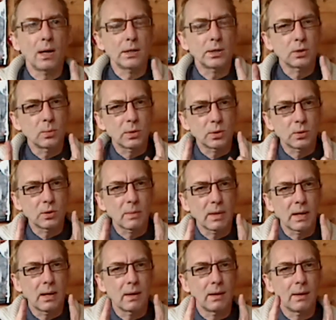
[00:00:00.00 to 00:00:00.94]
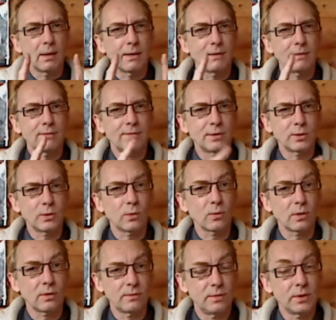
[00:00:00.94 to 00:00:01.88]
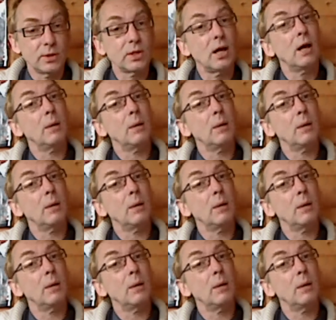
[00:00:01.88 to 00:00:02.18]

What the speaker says: just want to talk about photographers